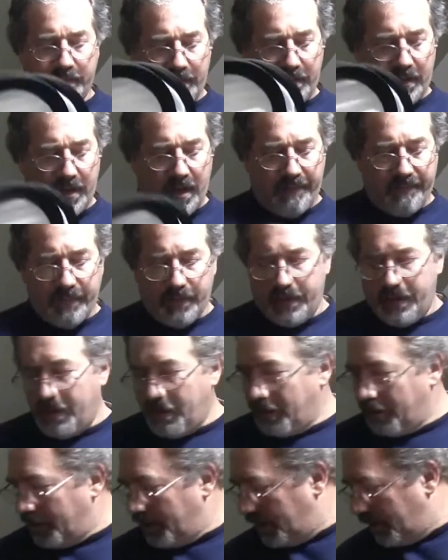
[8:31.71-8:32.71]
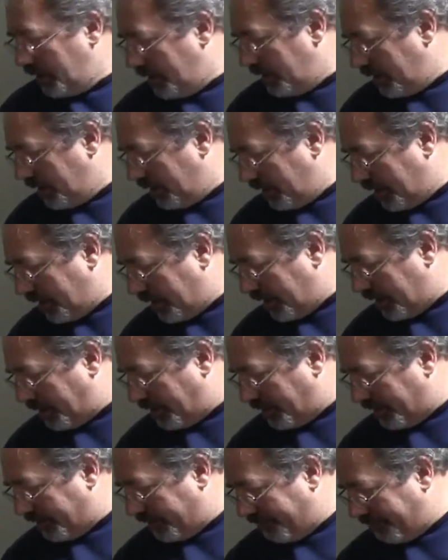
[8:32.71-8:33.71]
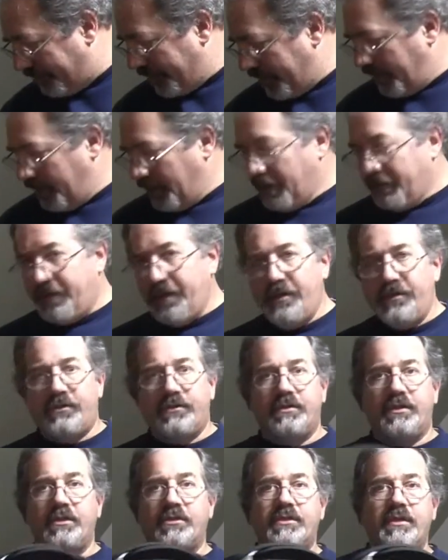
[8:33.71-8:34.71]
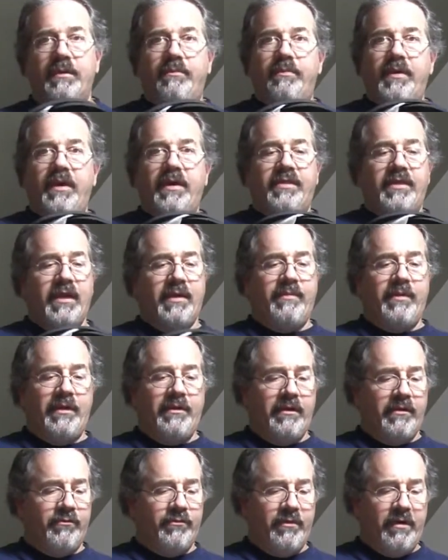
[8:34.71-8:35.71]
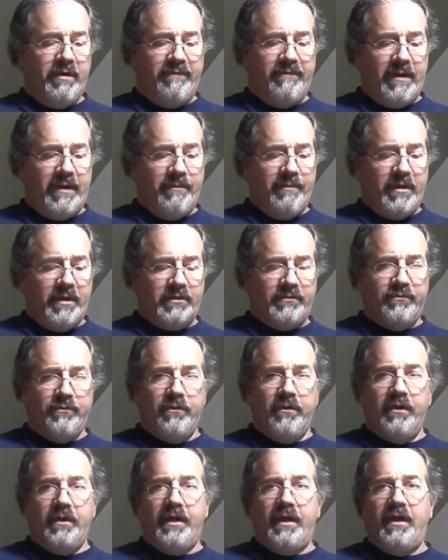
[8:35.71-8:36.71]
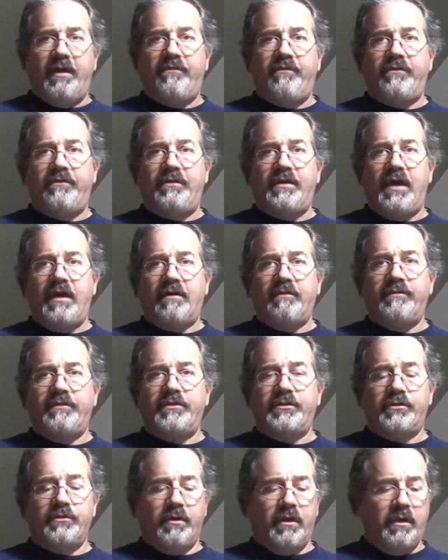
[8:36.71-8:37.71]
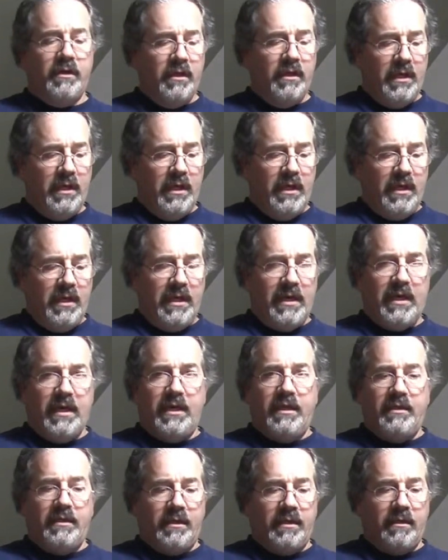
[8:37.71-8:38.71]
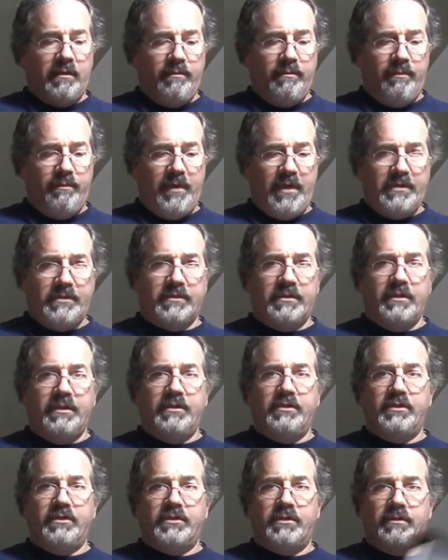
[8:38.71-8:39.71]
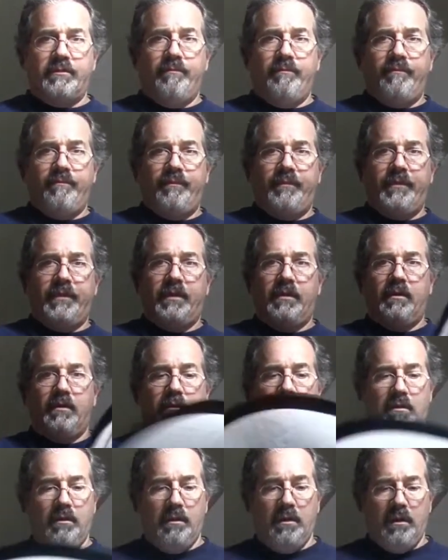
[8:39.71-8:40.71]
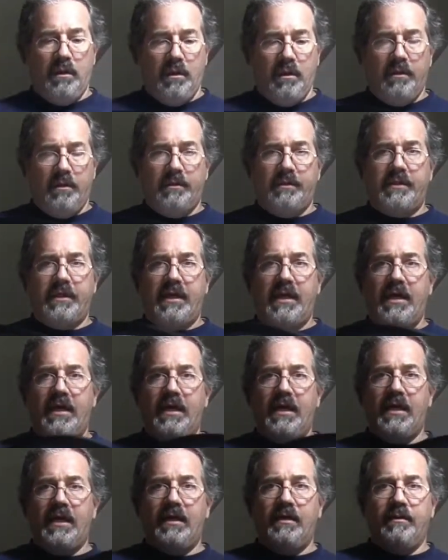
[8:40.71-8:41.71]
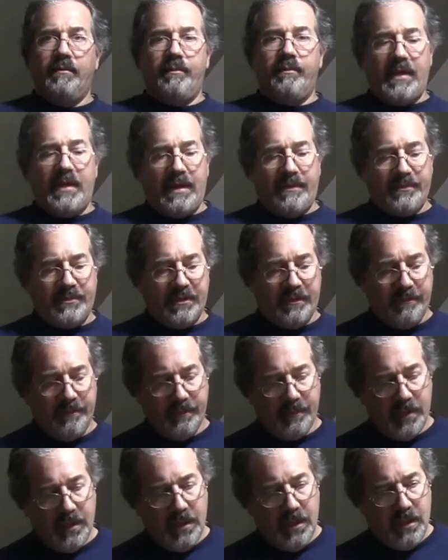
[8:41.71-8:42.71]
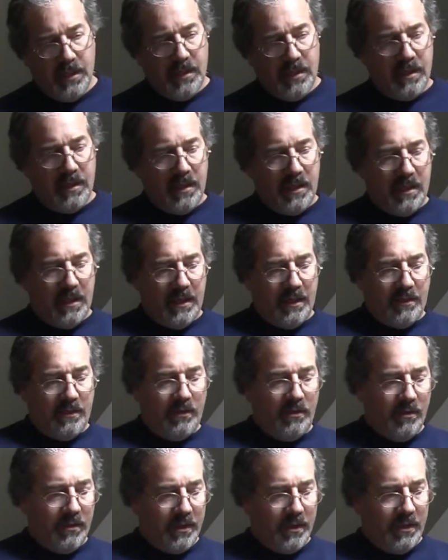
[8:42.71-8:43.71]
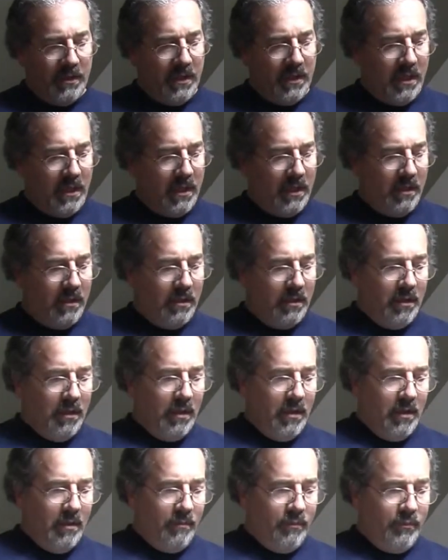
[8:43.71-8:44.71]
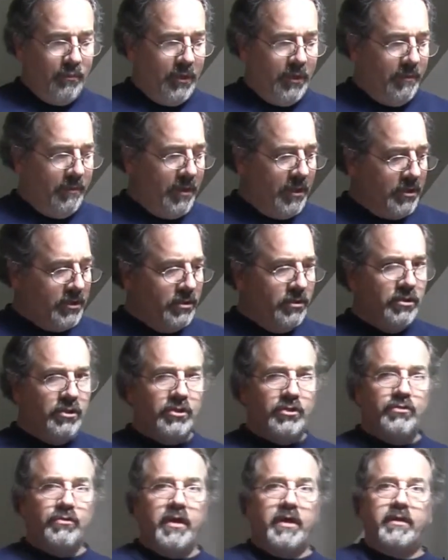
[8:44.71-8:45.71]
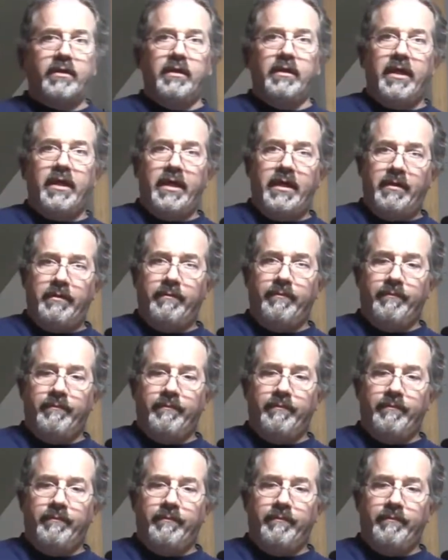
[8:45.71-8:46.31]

cover here, and this I think I paid like 25 bucks for it at a photography store, and basically it just ta-da pops up, and you can pretty much you just direct the light